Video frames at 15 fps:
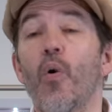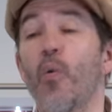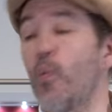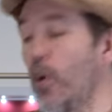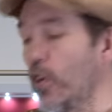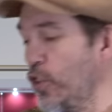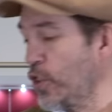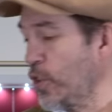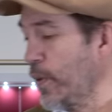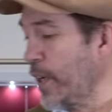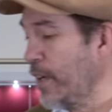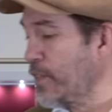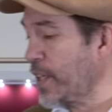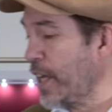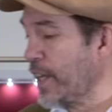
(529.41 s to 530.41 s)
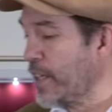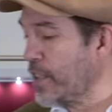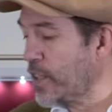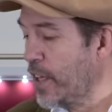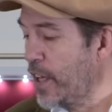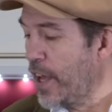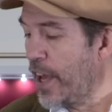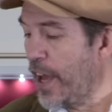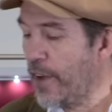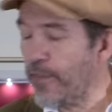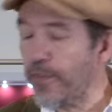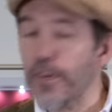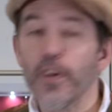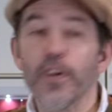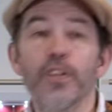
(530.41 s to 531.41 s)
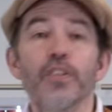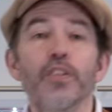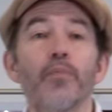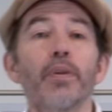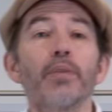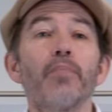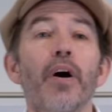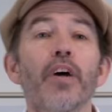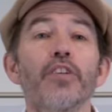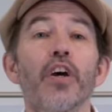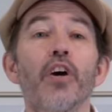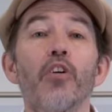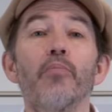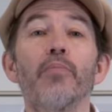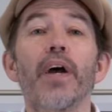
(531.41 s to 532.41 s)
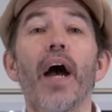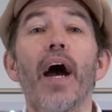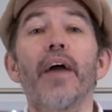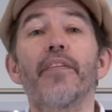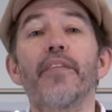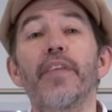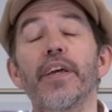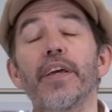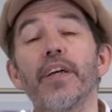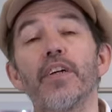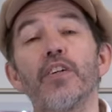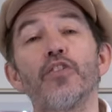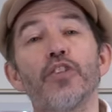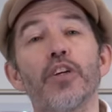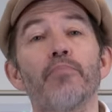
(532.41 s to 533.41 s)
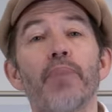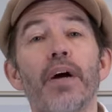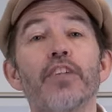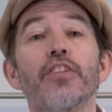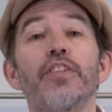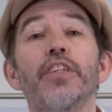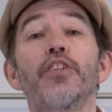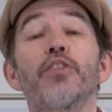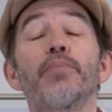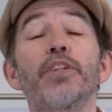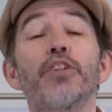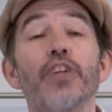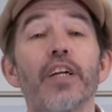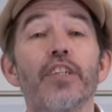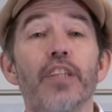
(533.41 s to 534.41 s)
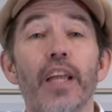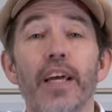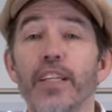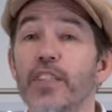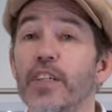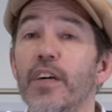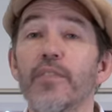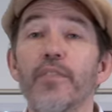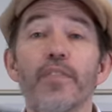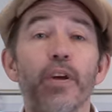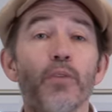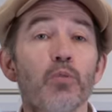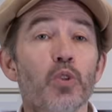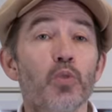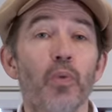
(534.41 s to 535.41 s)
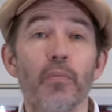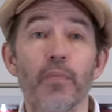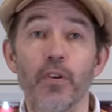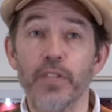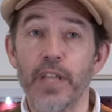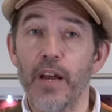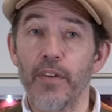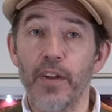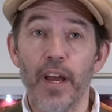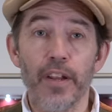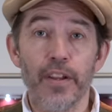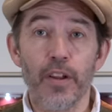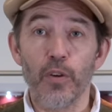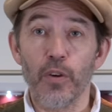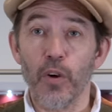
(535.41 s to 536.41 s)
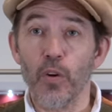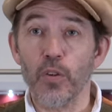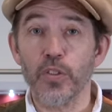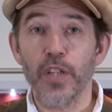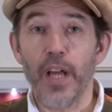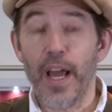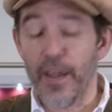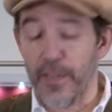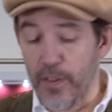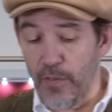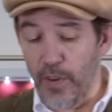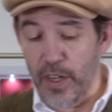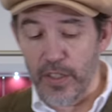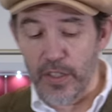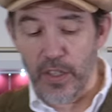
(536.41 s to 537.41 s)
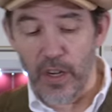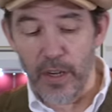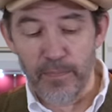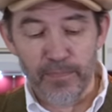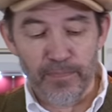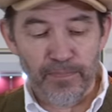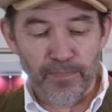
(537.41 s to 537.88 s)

What Shoei have said is if somebody buys a helmet and the cheek pads need to be changed later, they will swap those out at no cost at the right time.